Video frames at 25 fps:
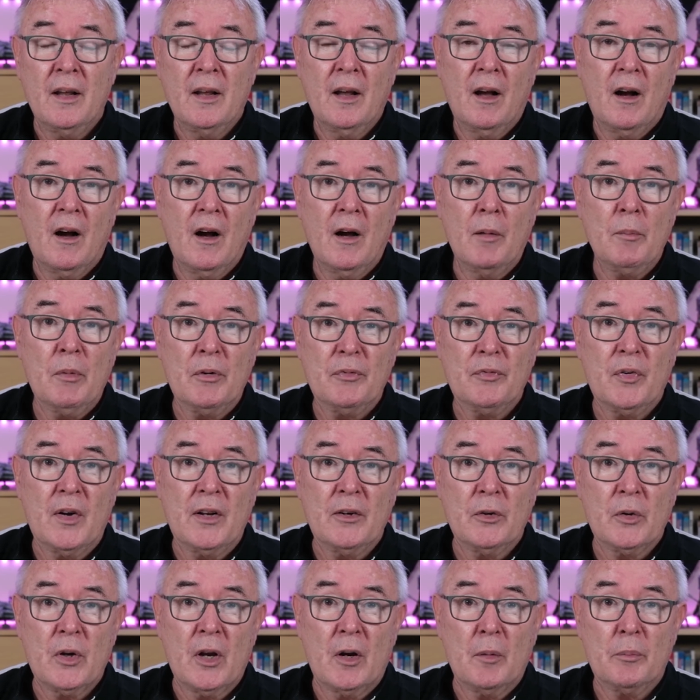I'm a Final
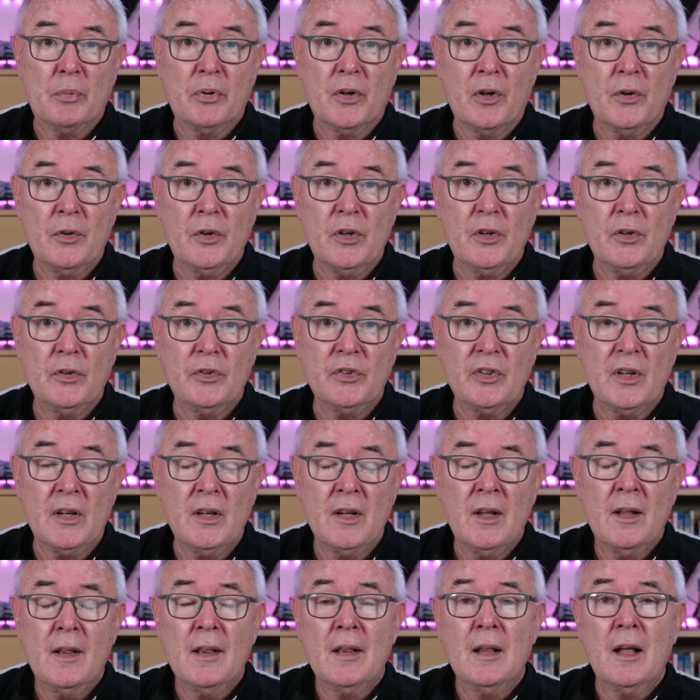Cut Pro user,
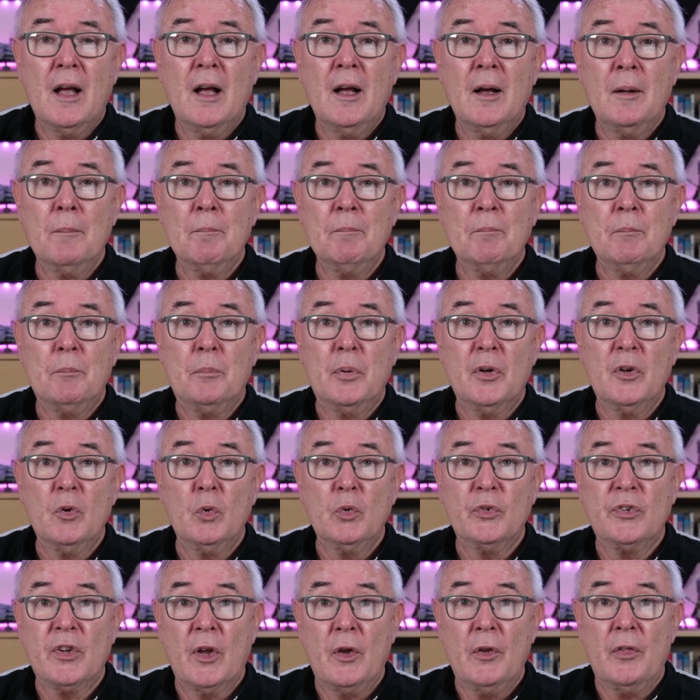but
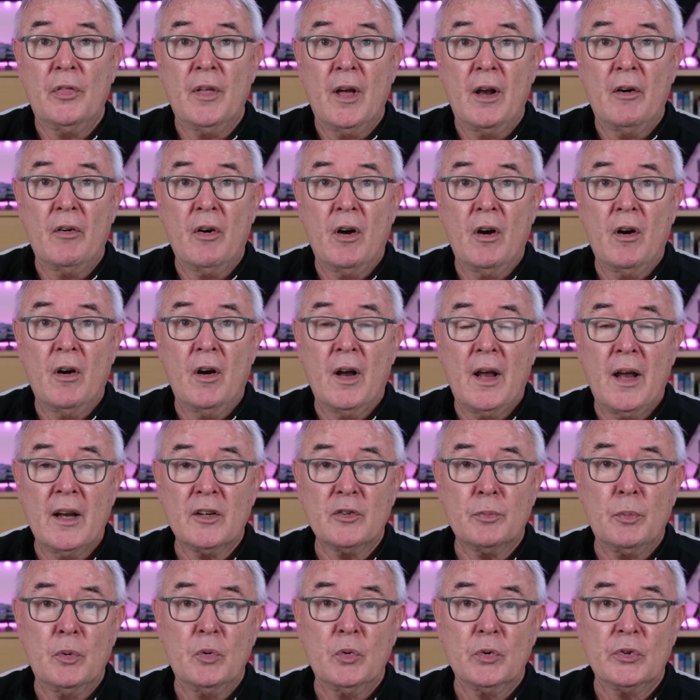also there are
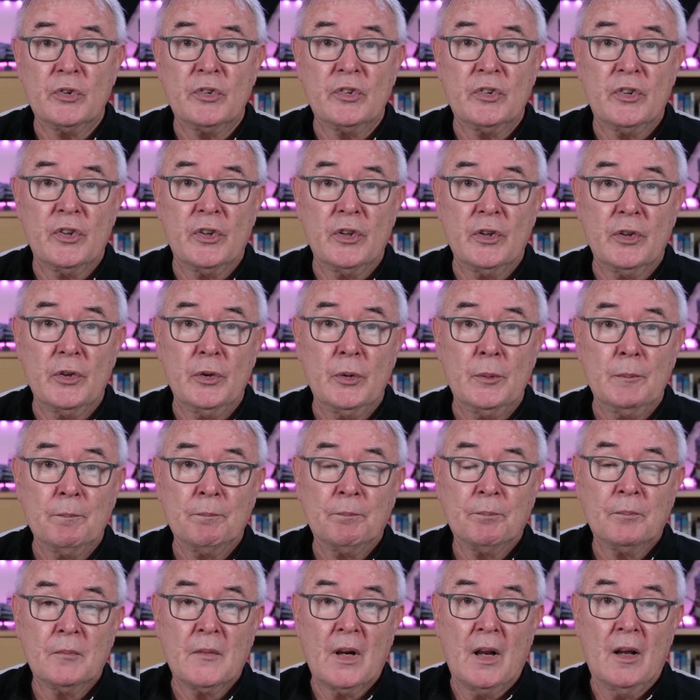exports to
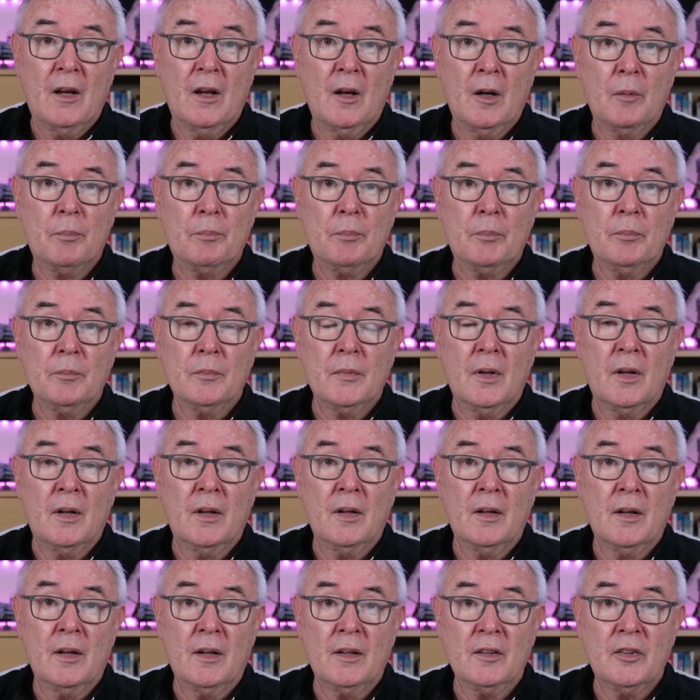
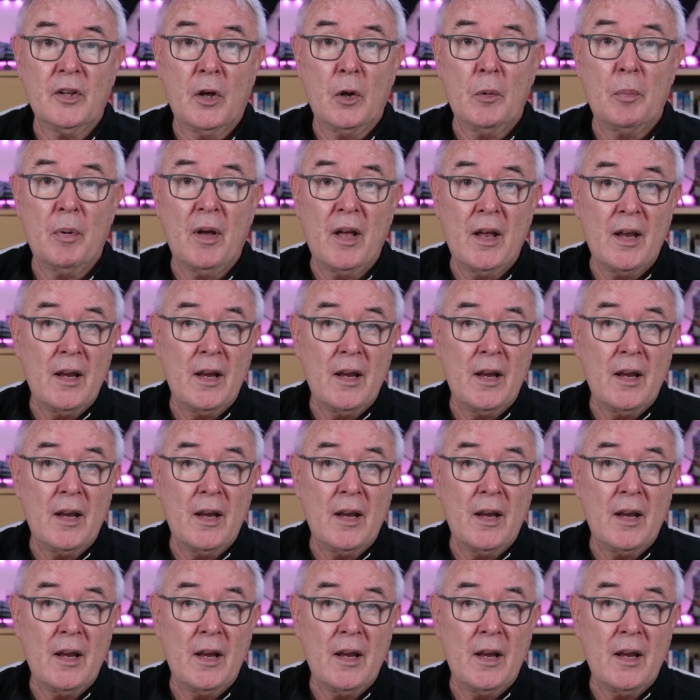Adobe